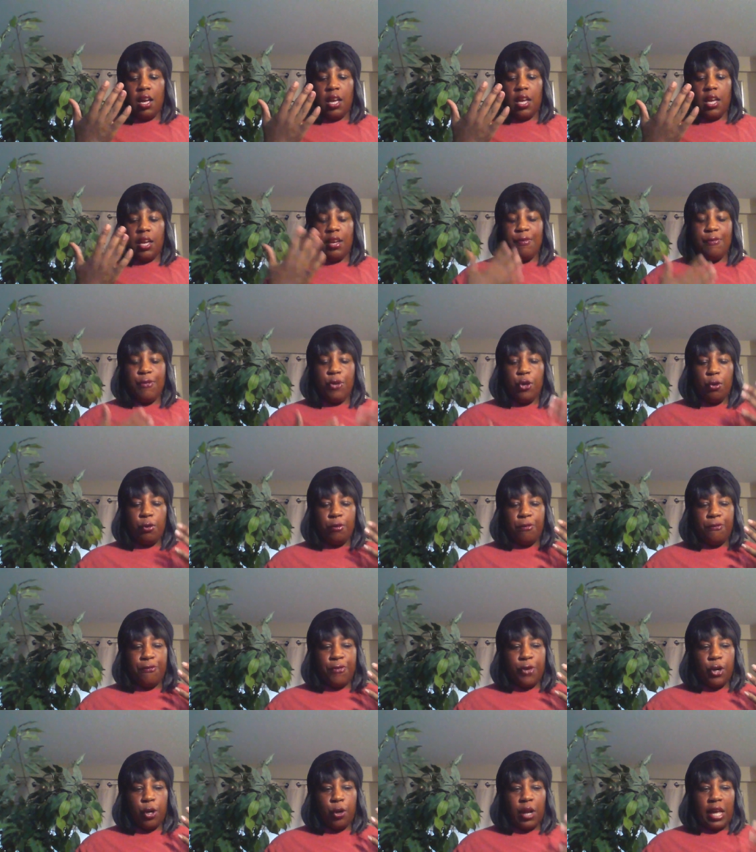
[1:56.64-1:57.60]
if you
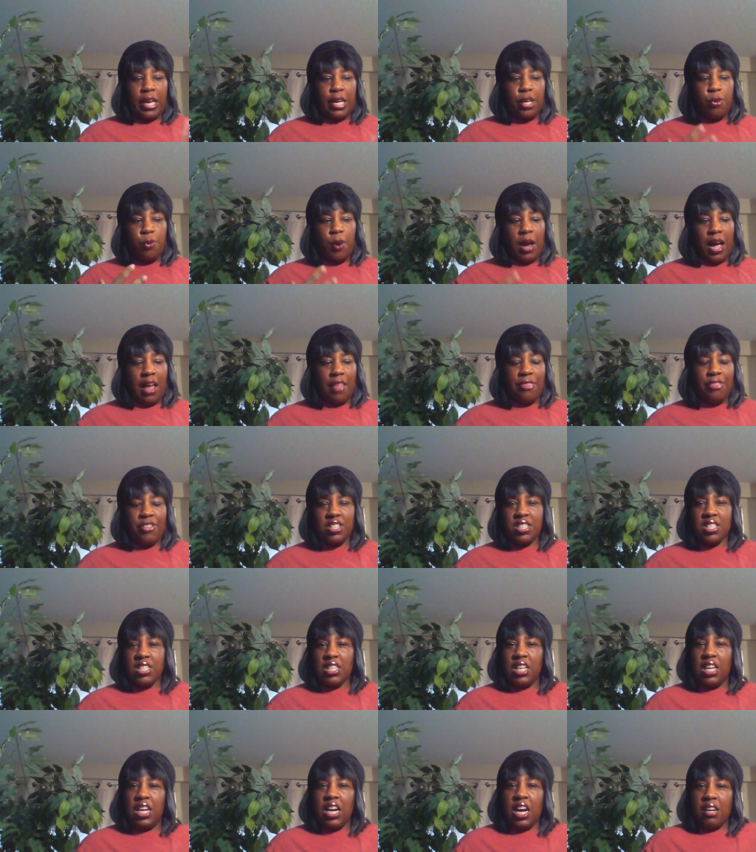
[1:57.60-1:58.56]
feel like you have this
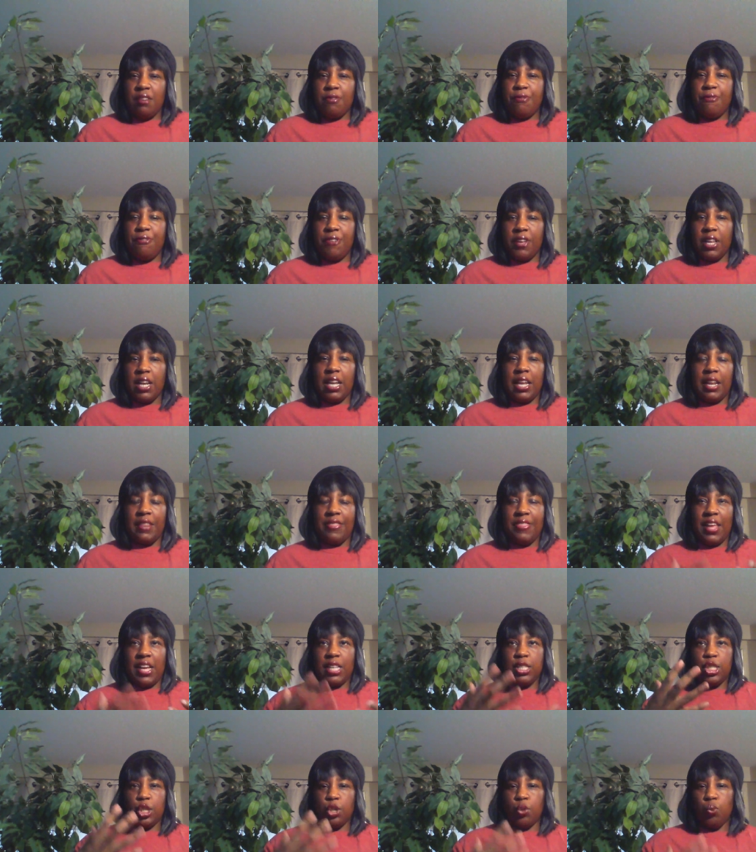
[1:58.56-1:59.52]
gut feeling
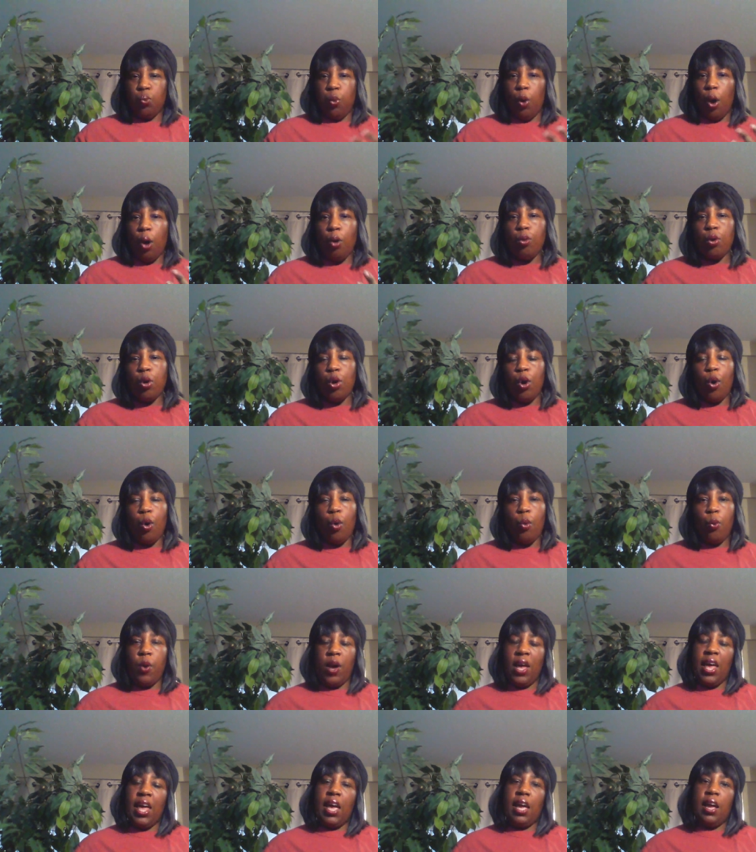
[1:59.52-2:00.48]
that just won't go
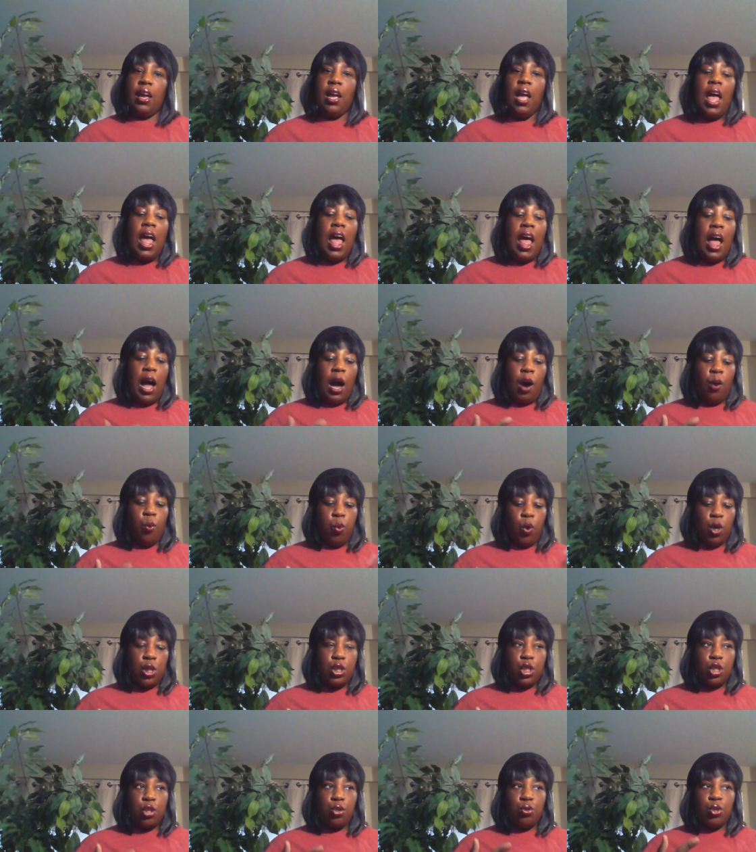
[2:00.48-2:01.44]
away, I
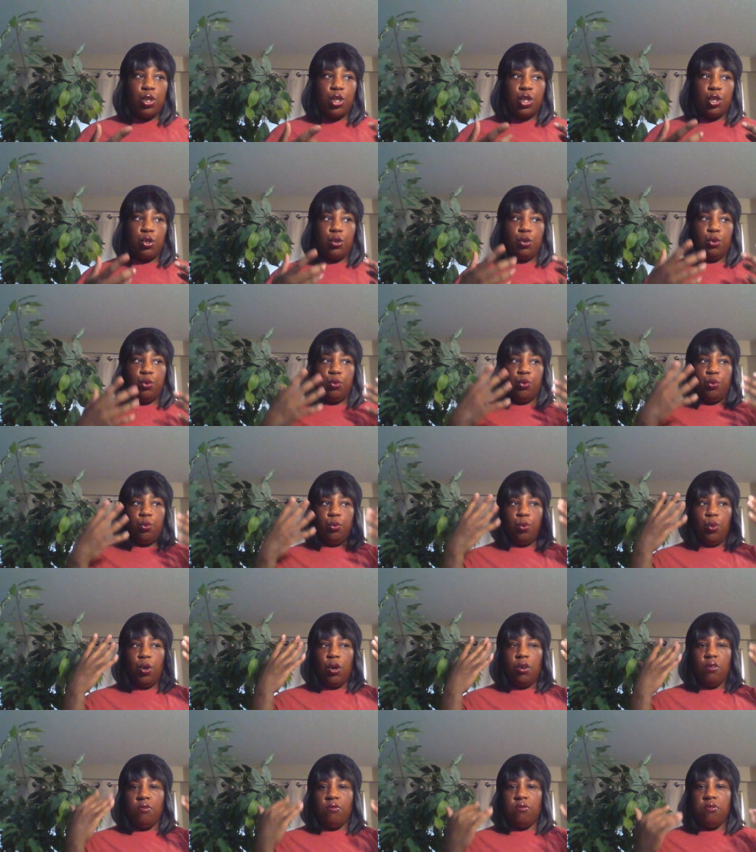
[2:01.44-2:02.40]
want you
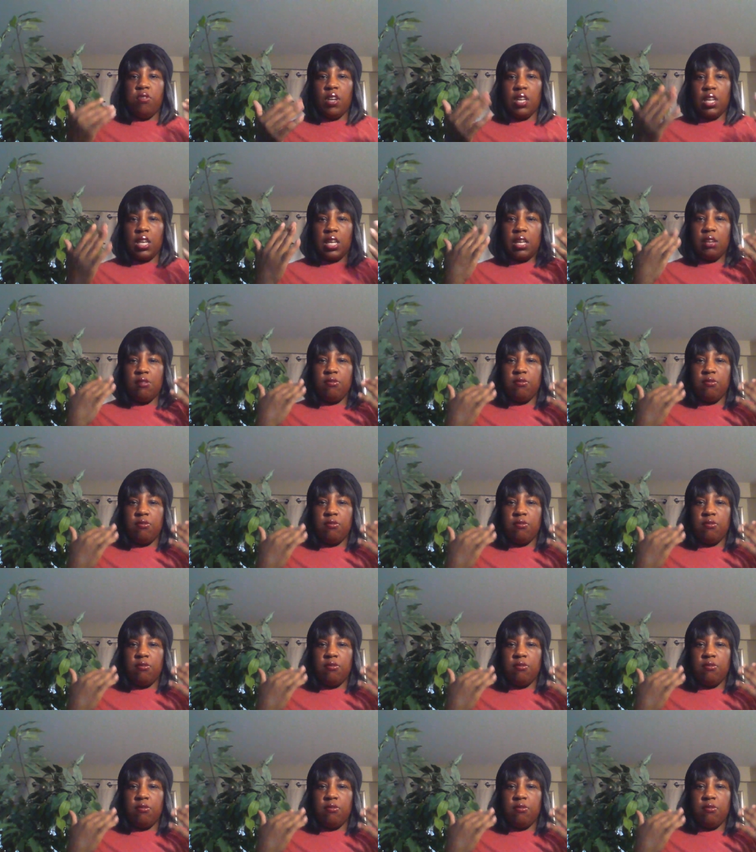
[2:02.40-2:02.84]
to really,